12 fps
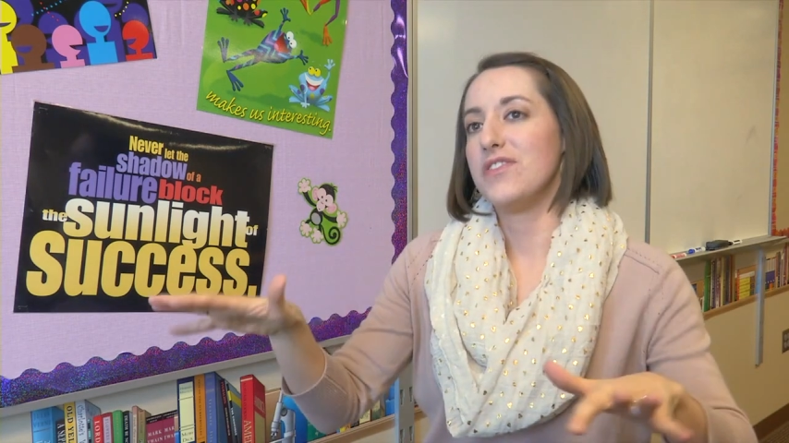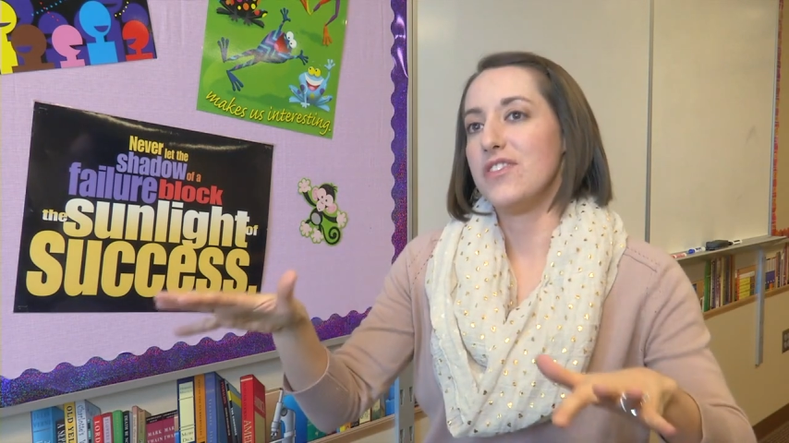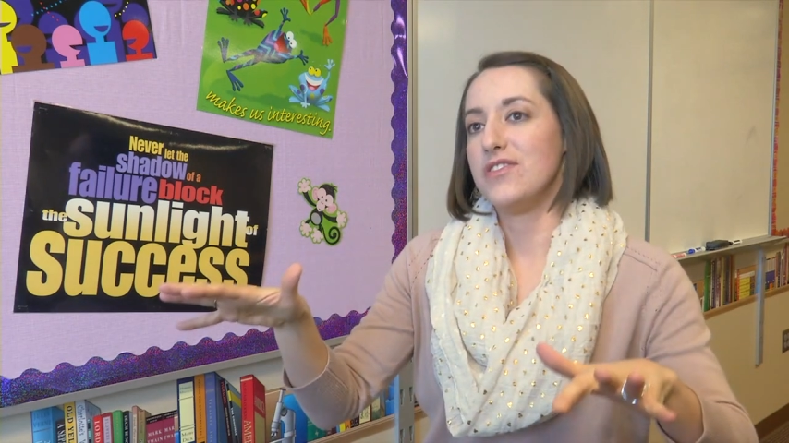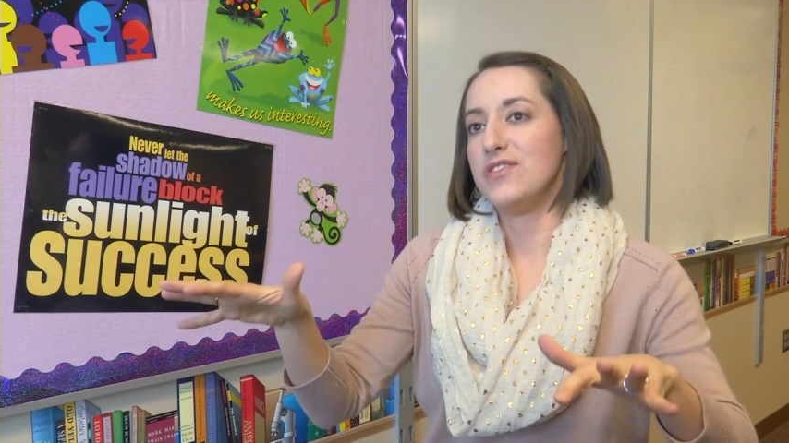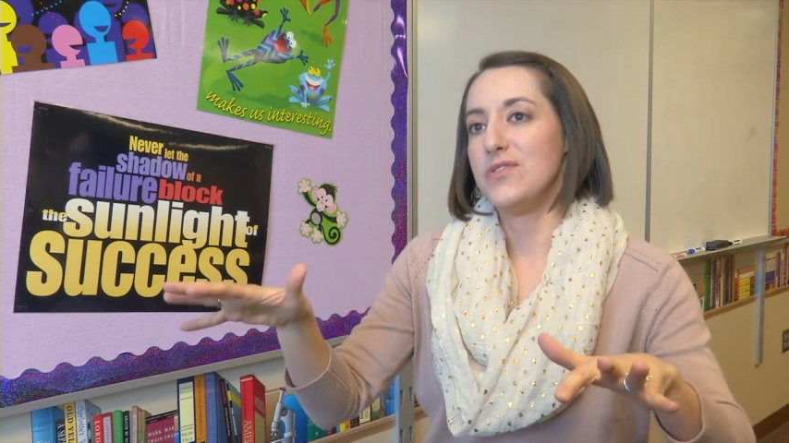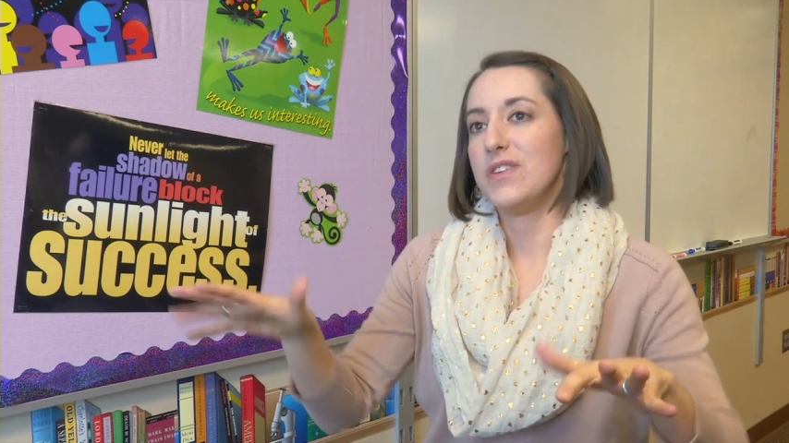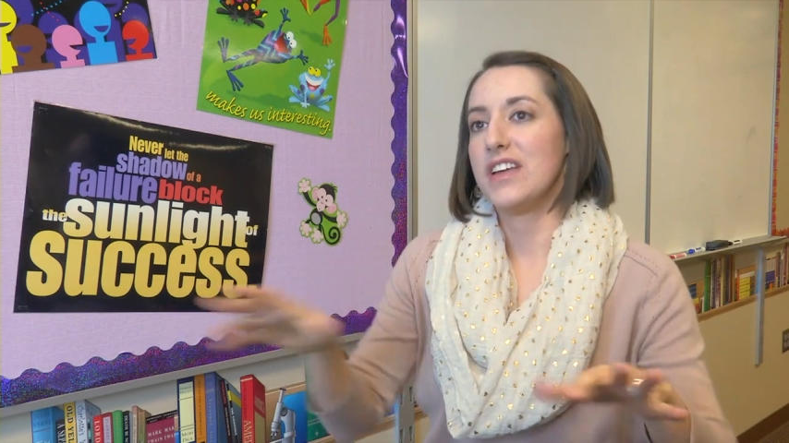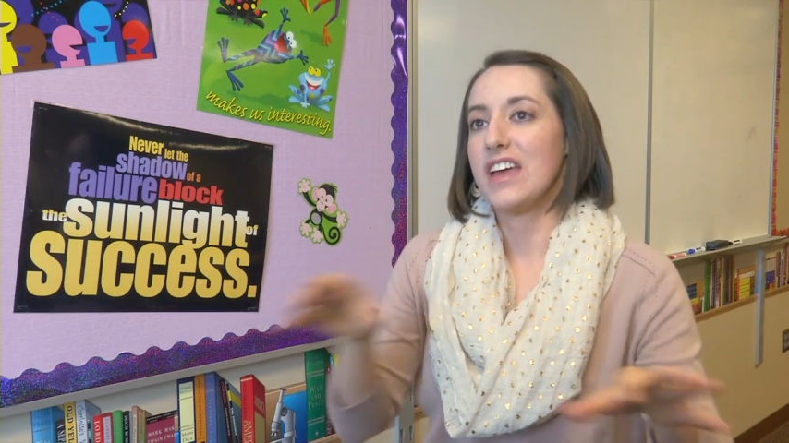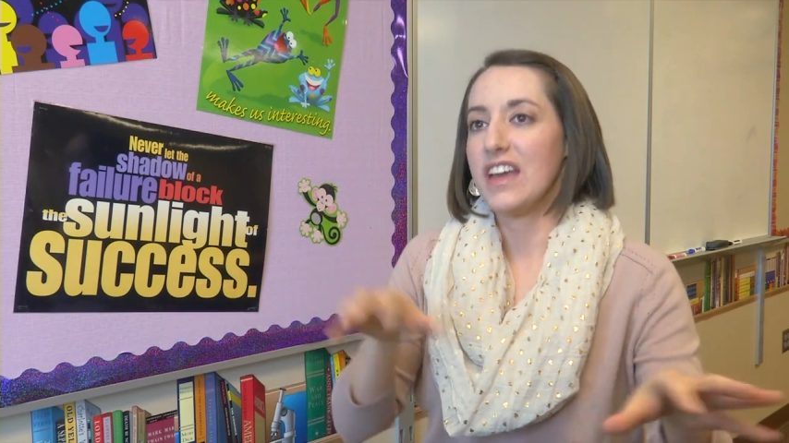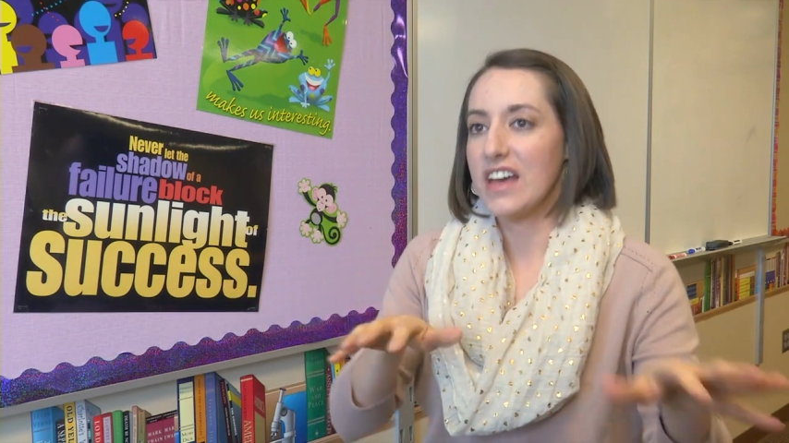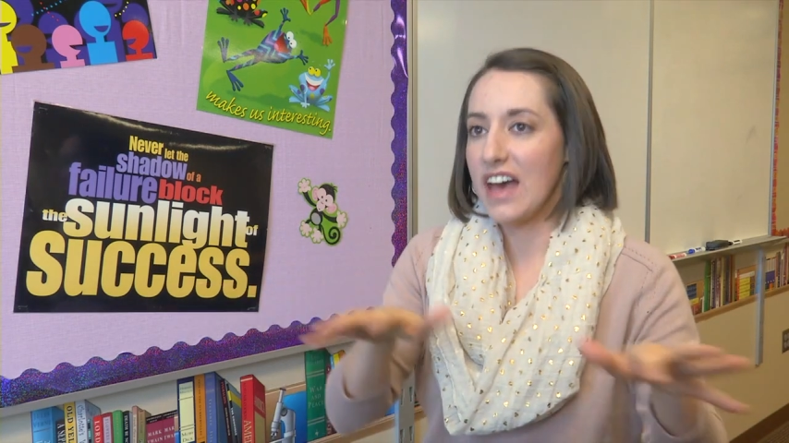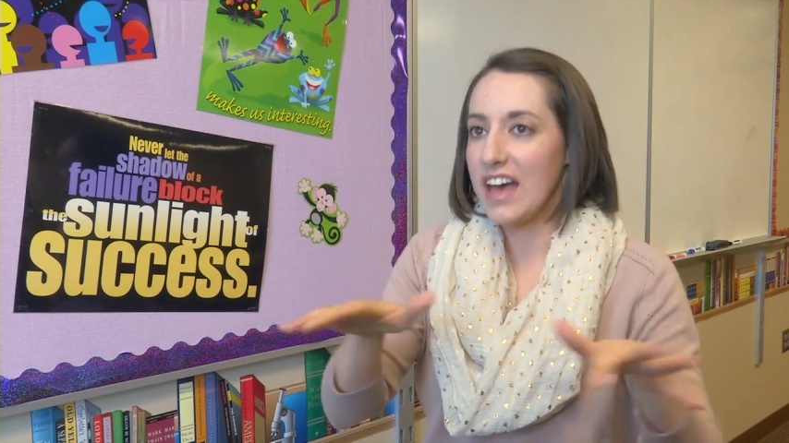they're doing
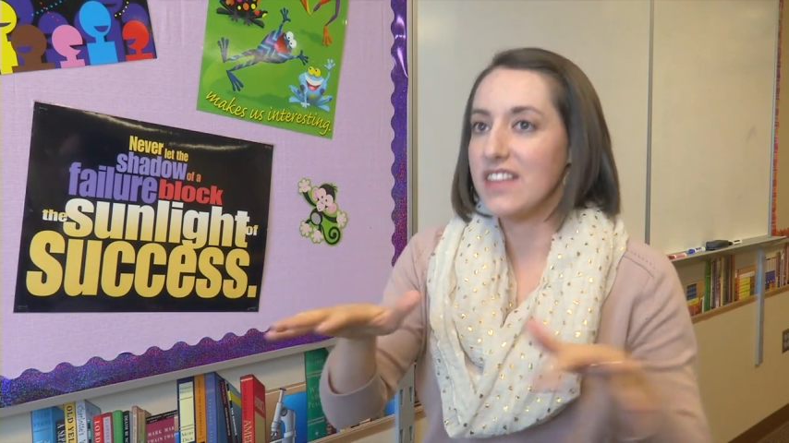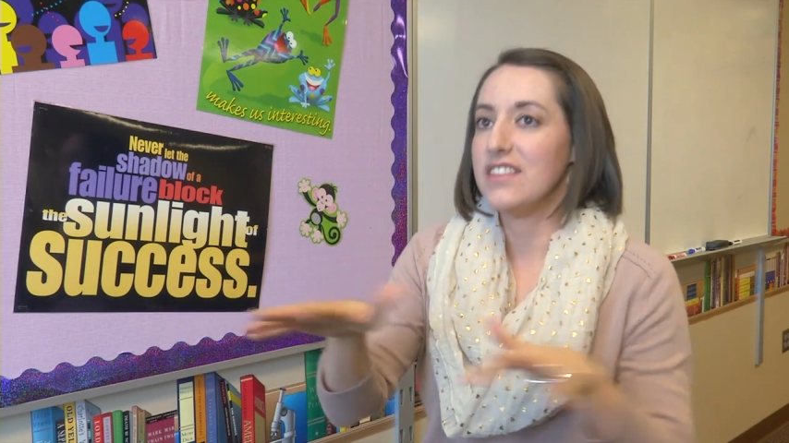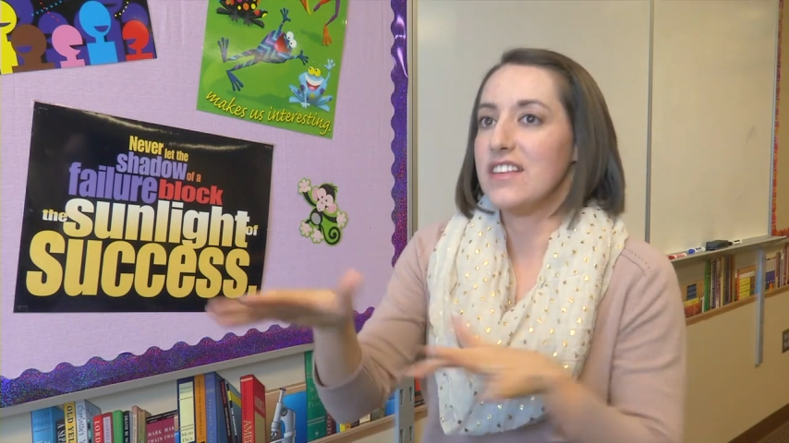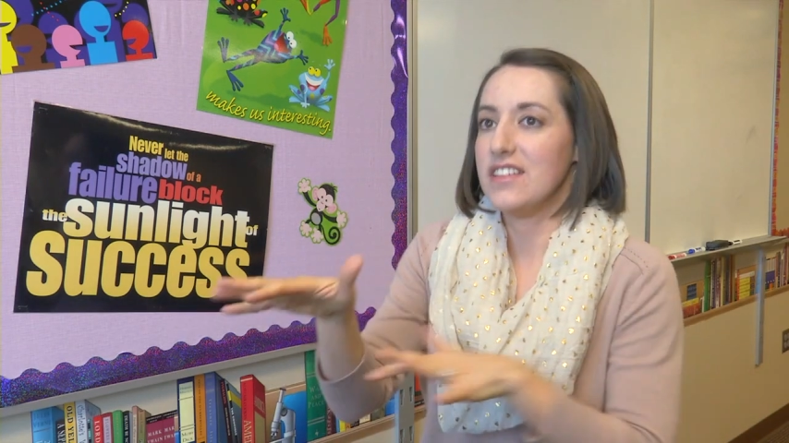and guide